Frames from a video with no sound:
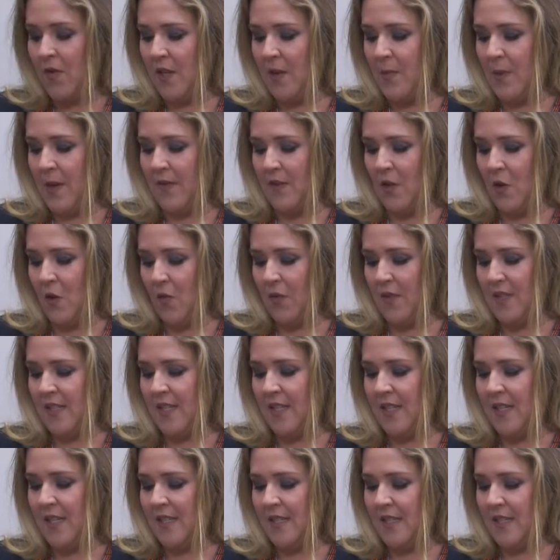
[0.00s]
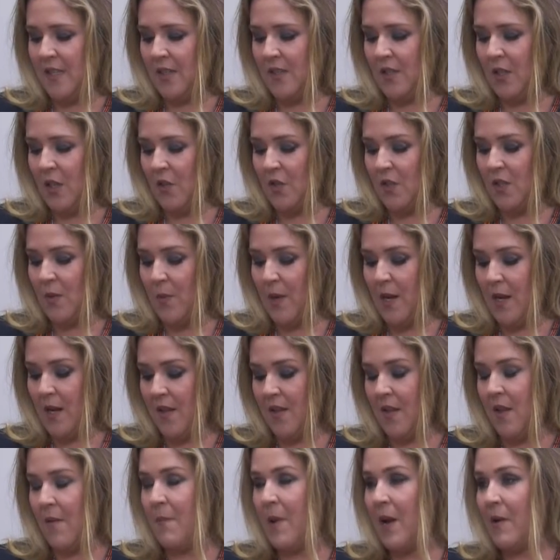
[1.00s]
you think about the offices, so somewhere
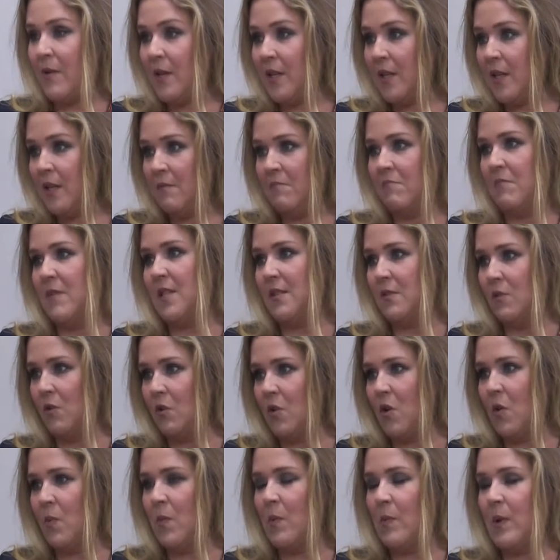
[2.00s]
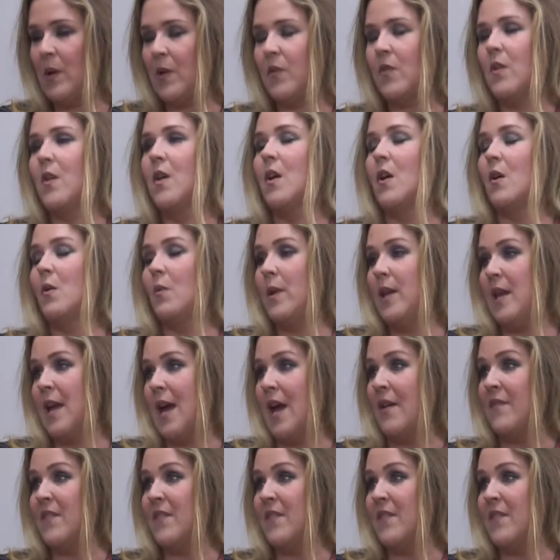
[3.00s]
like America, it's not Commonwealth, we